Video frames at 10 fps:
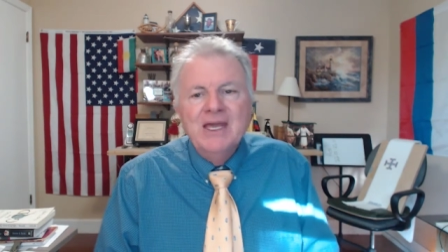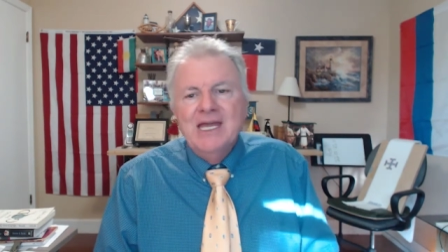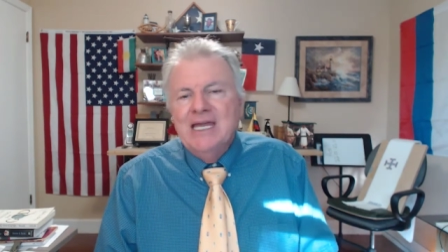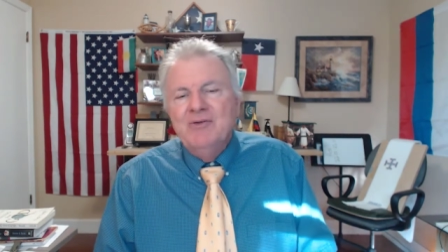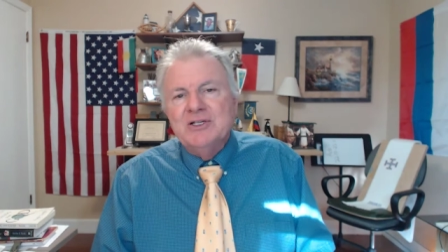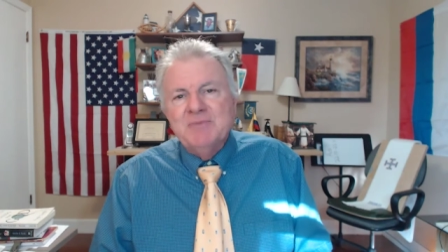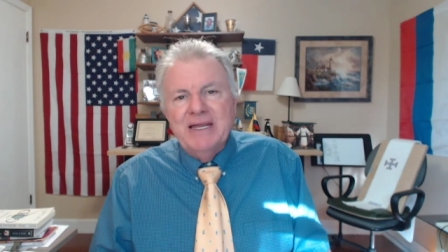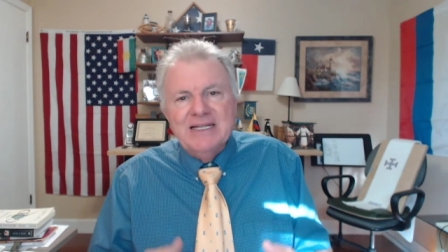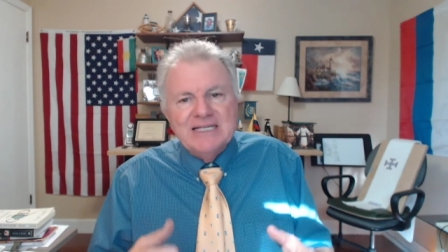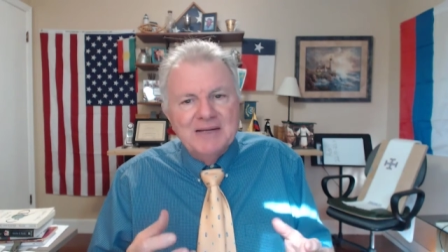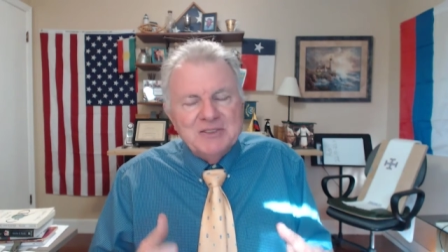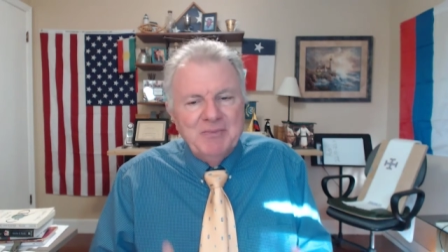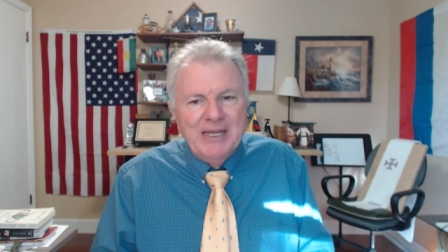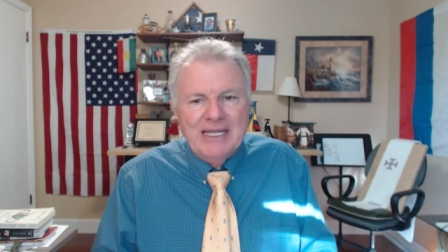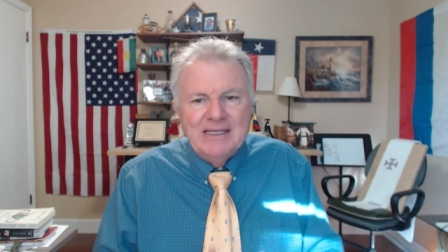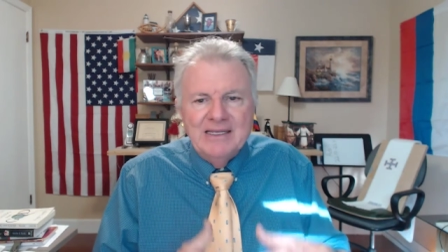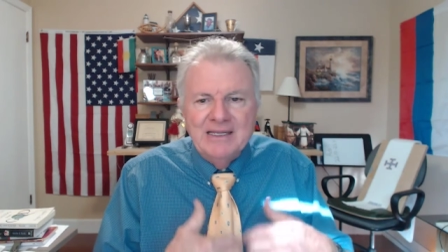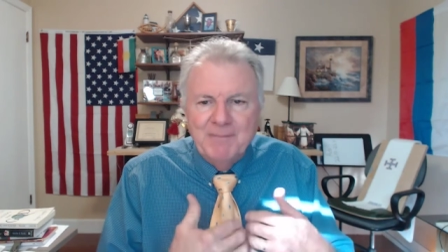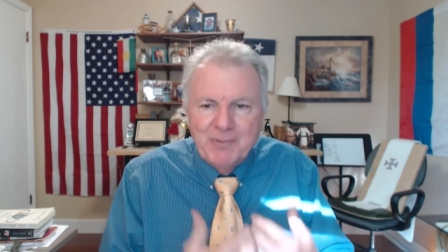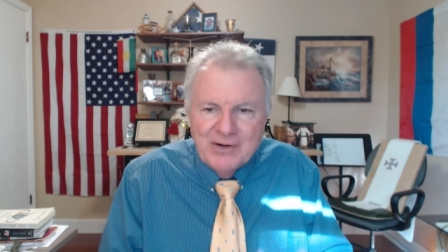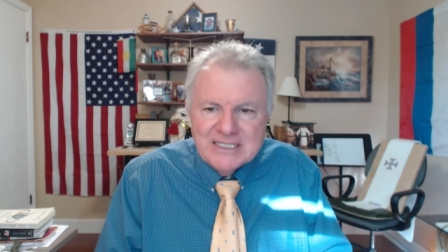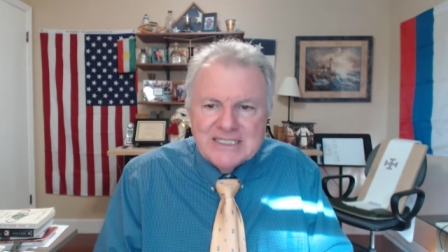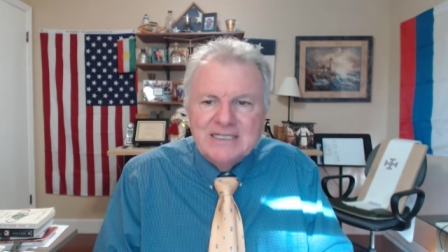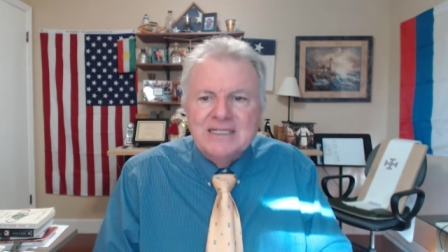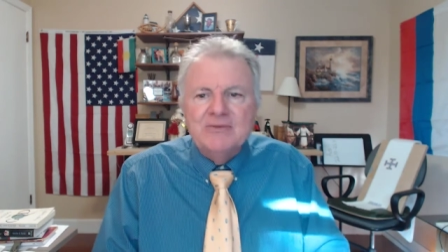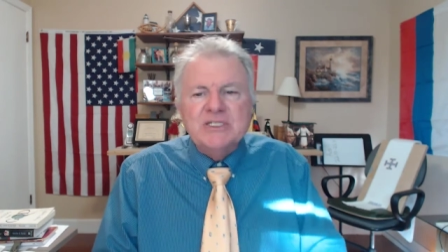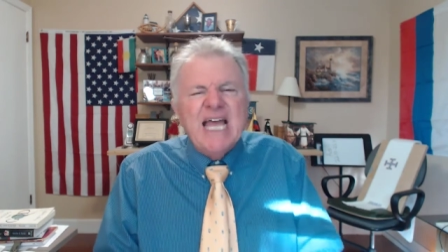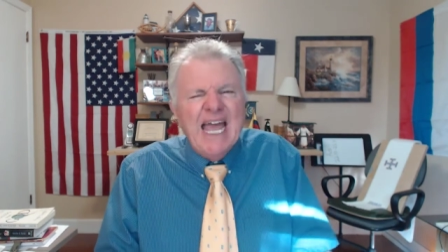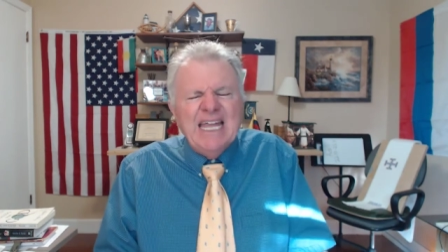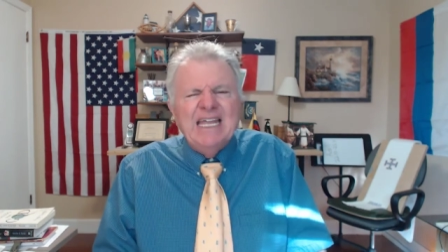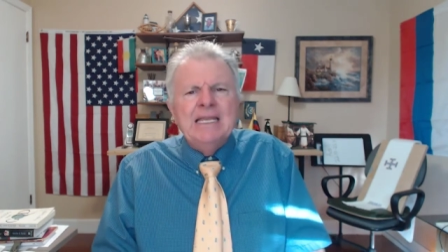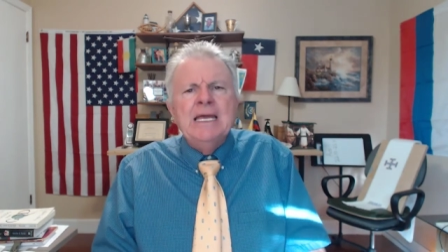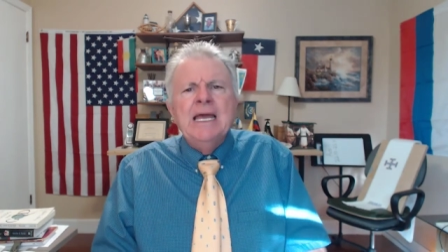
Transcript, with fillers: He was many times beaten, imprisoned. He was hated.